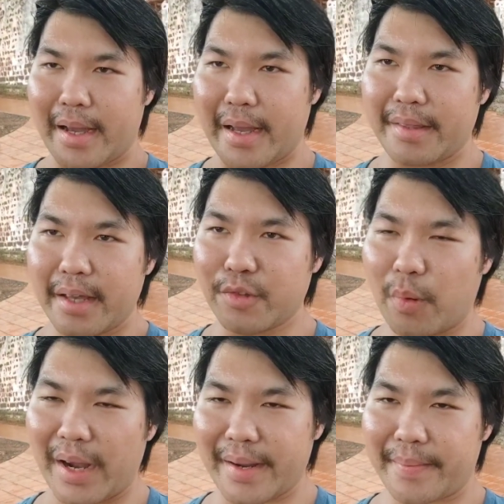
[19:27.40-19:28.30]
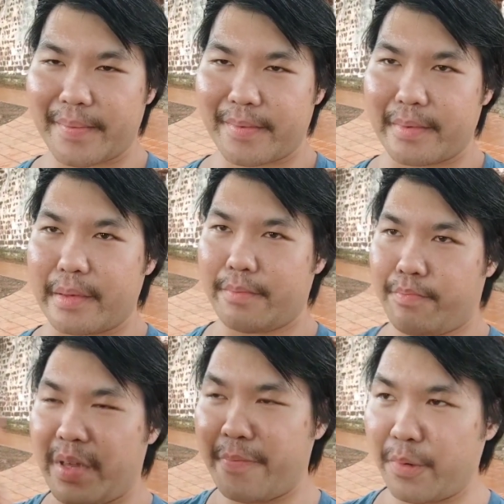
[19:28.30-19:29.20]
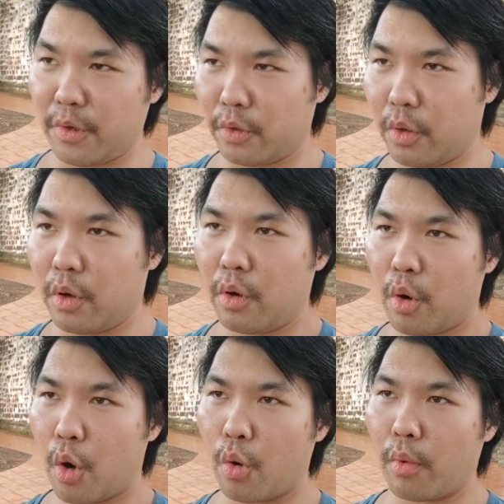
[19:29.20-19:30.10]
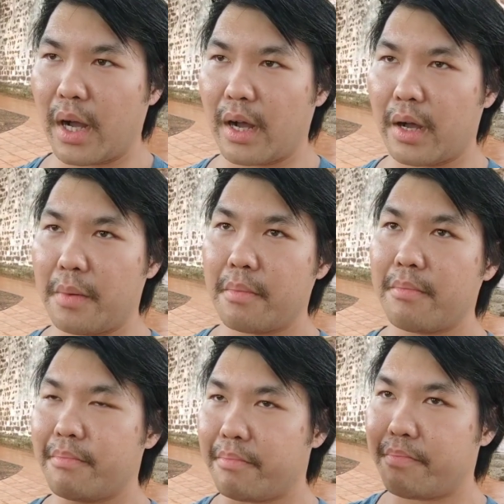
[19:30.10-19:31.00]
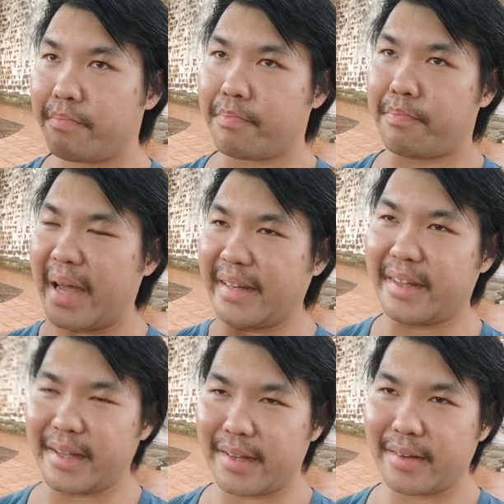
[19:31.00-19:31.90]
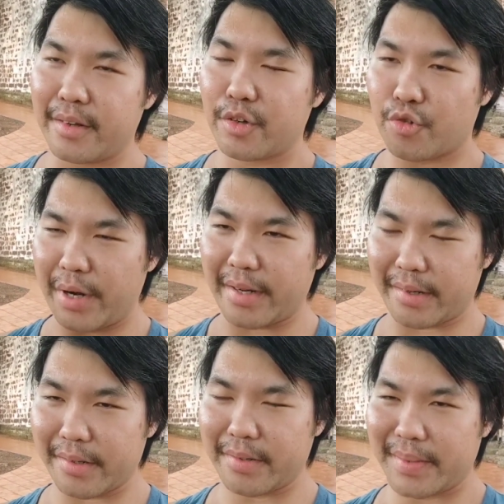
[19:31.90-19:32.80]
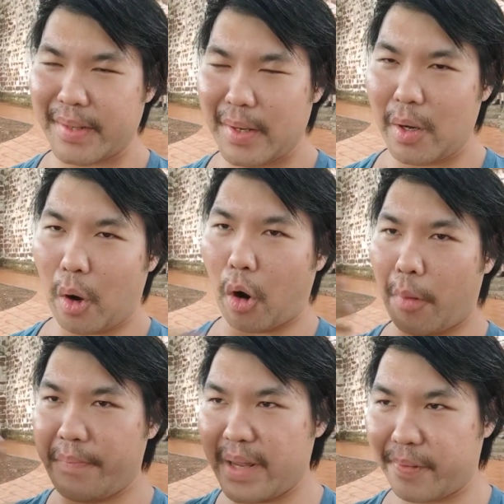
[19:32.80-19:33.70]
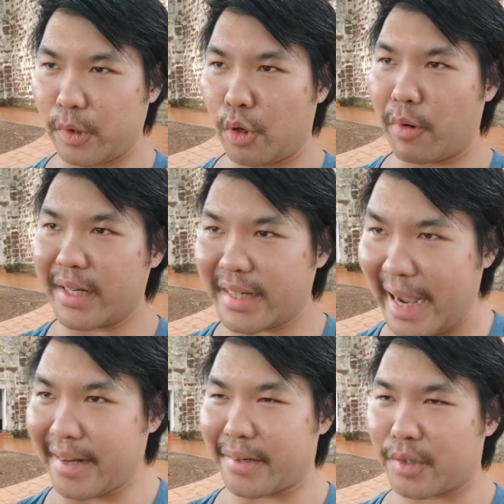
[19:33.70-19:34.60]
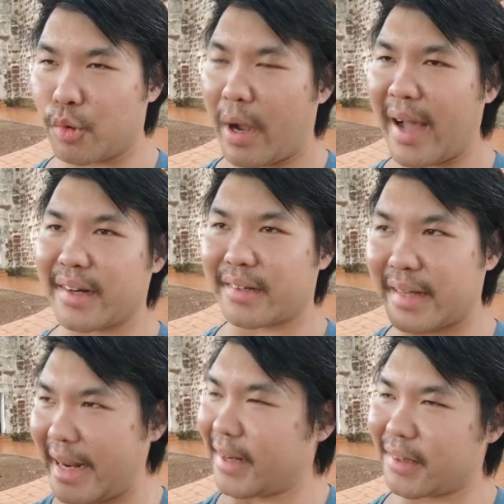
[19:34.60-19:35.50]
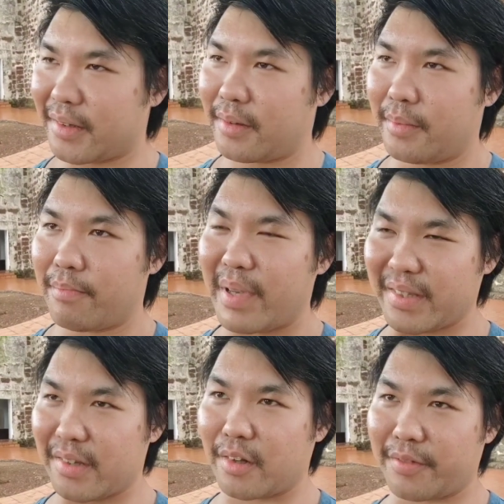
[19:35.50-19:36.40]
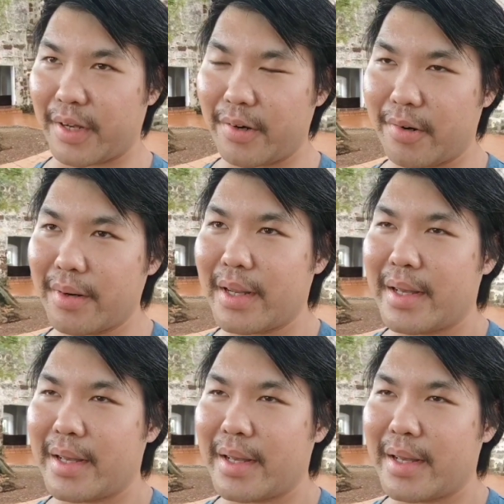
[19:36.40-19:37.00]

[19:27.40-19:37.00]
And that's why people who were petty traders, or people who were tanners, who had a tanning business of their own,